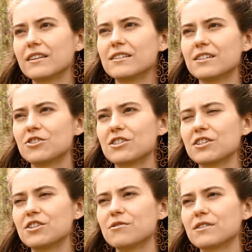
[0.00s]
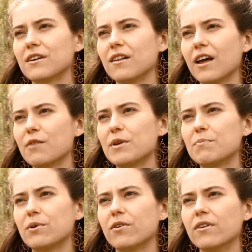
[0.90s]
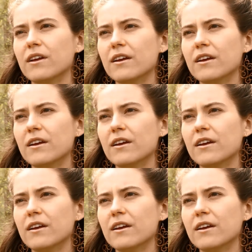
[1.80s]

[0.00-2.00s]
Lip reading: that's interesting too is that a lot of people